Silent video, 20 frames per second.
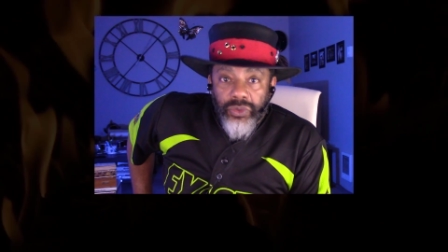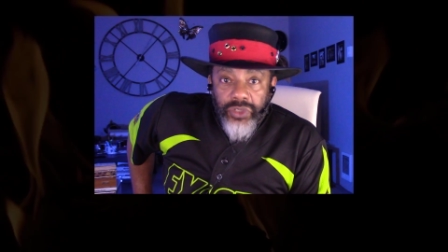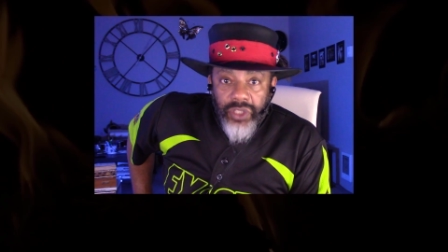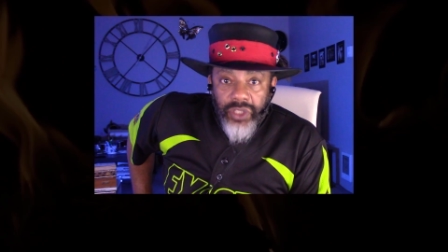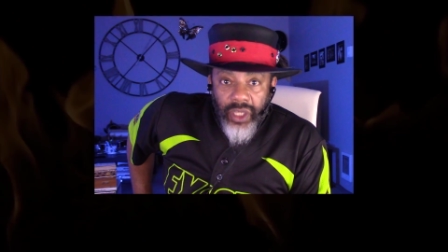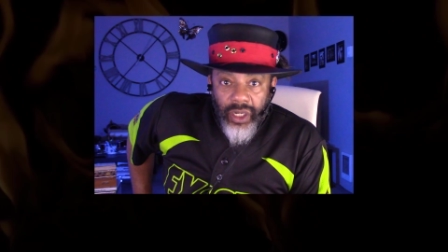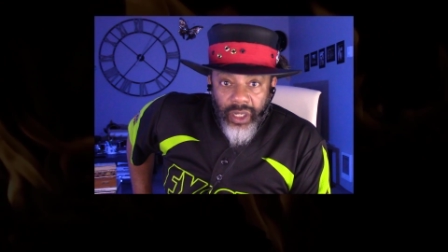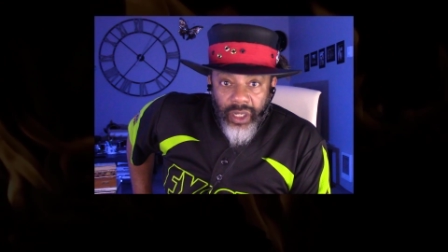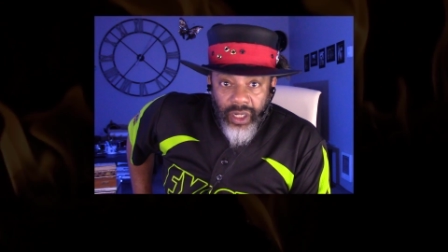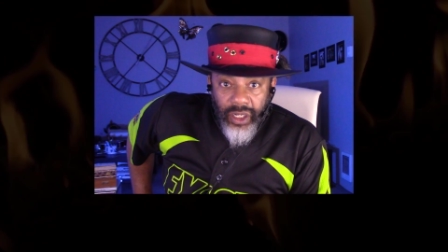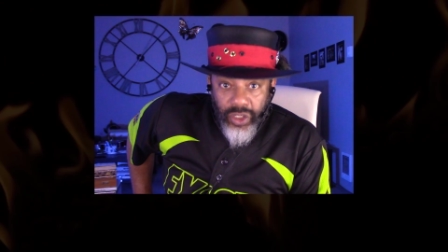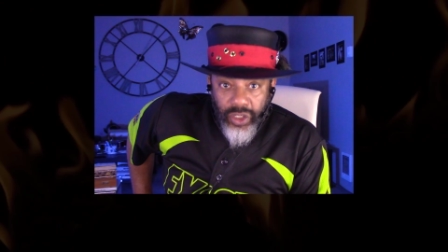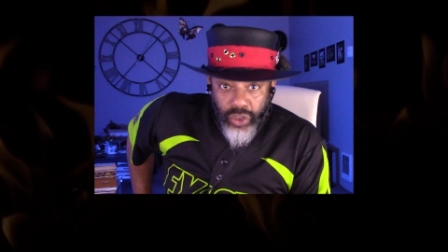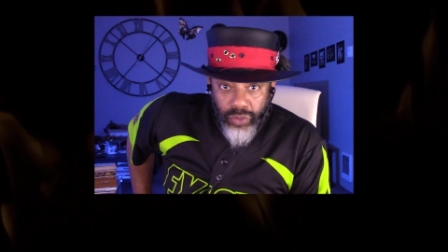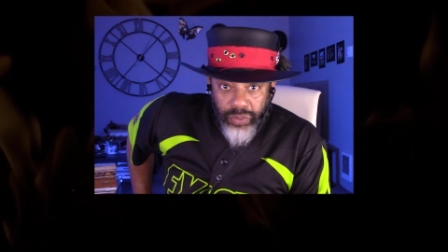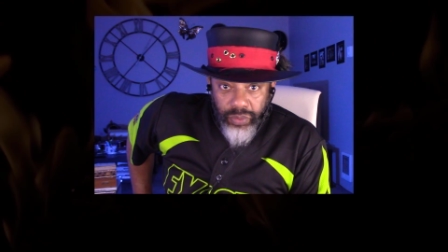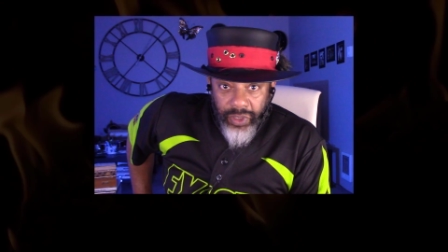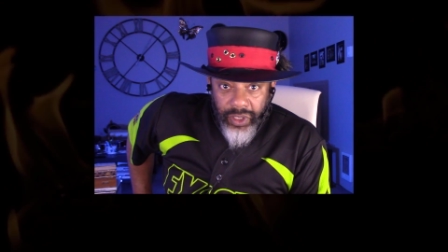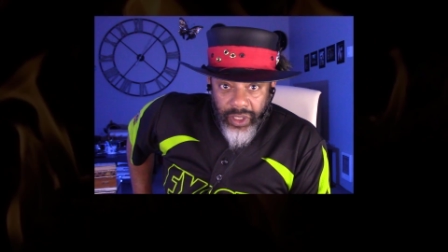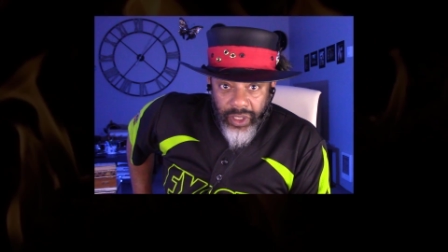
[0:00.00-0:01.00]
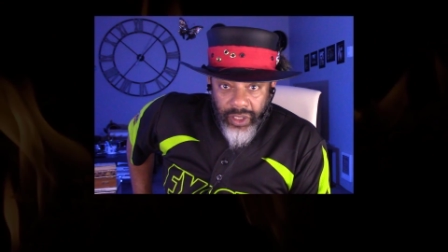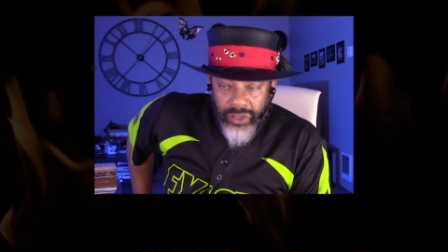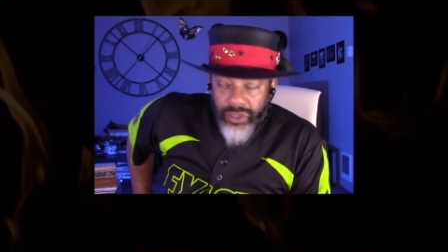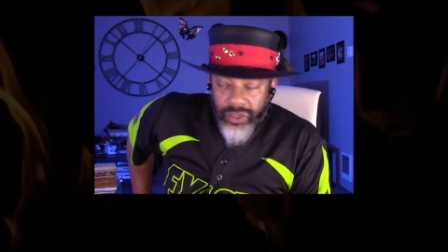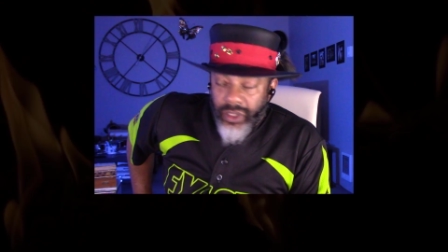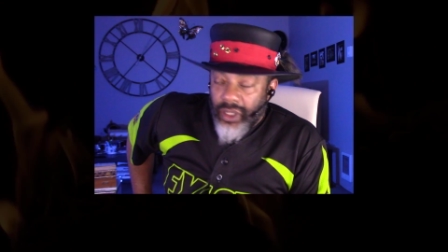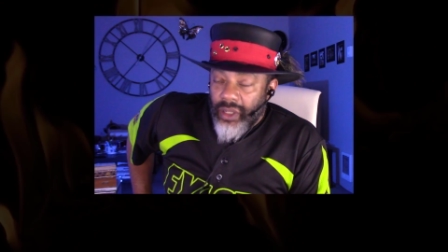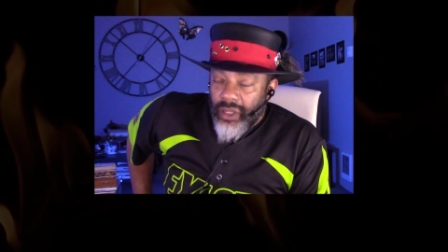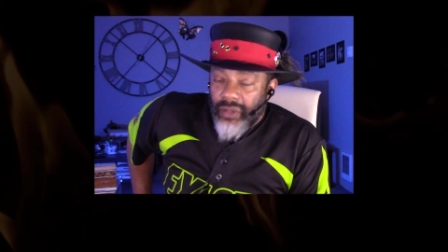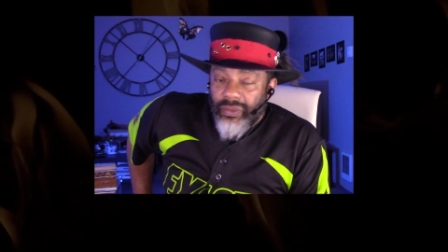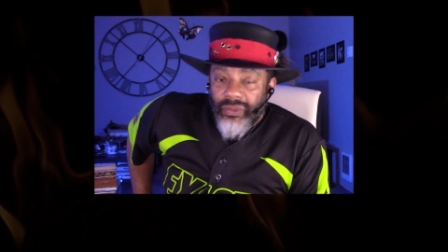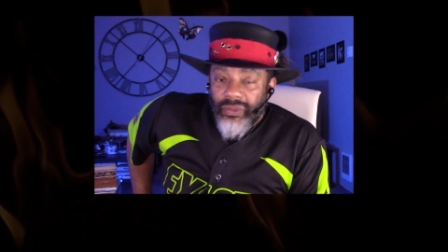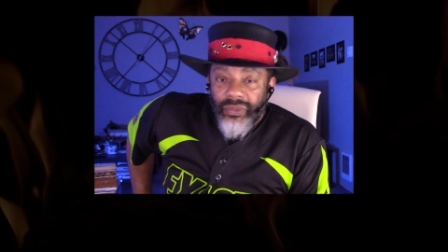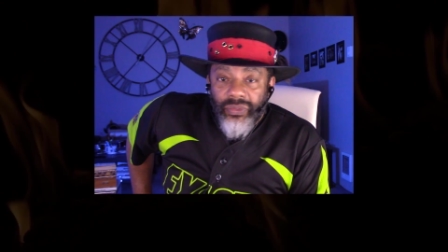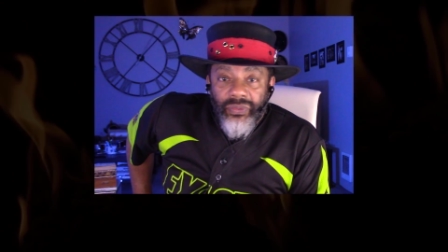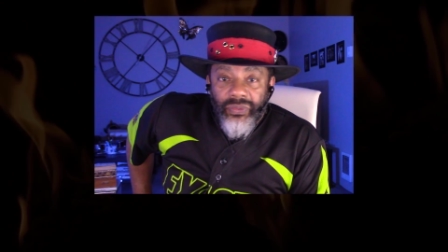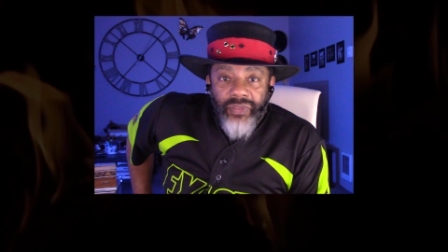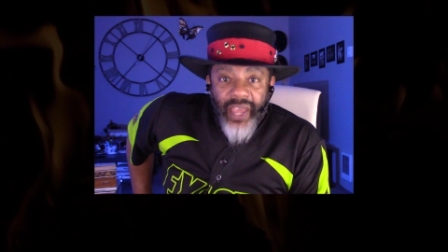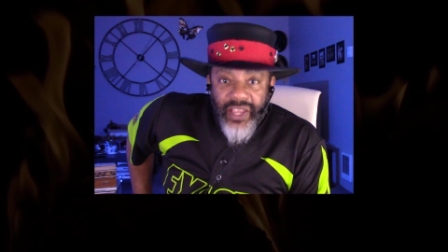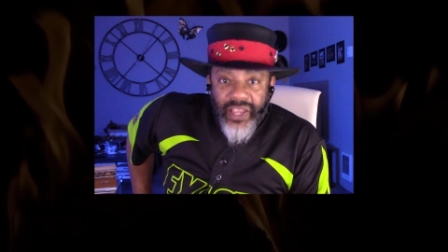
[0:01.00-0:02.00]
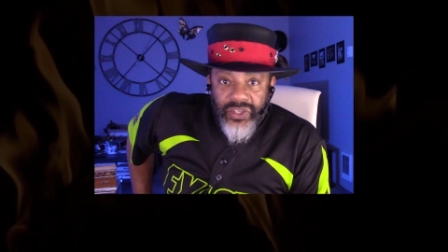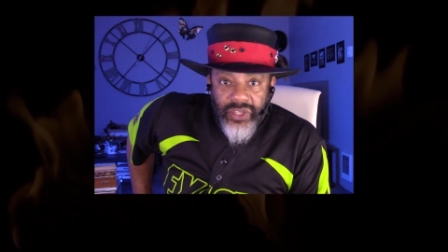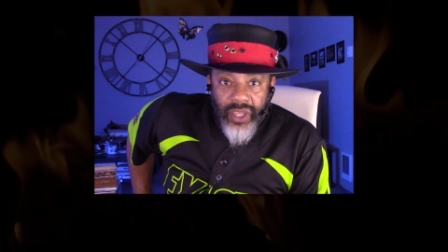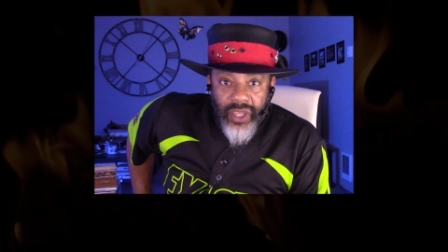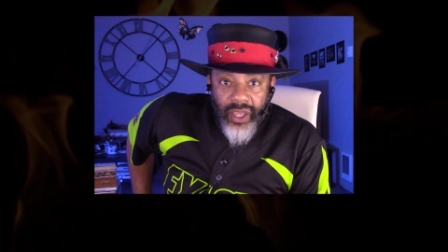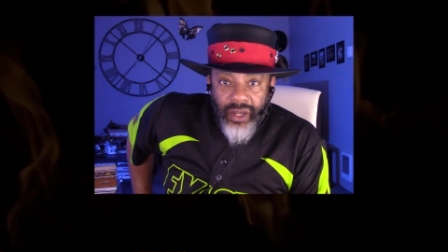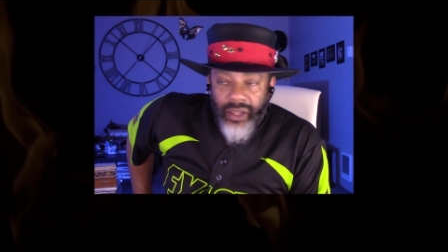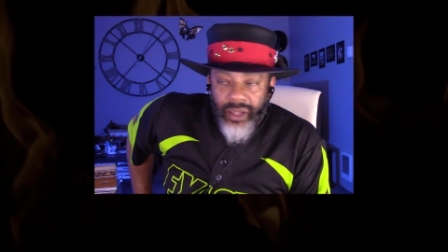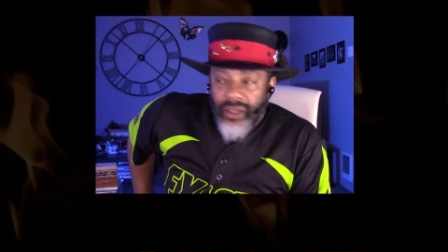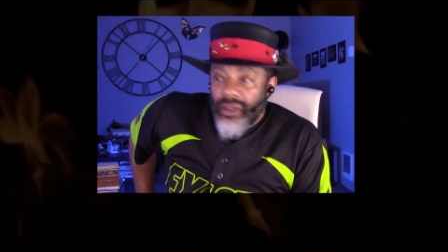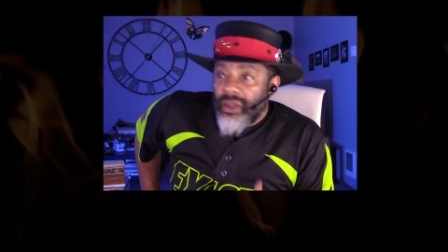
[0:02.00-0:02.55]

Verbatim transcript: send any duplicates. That's it.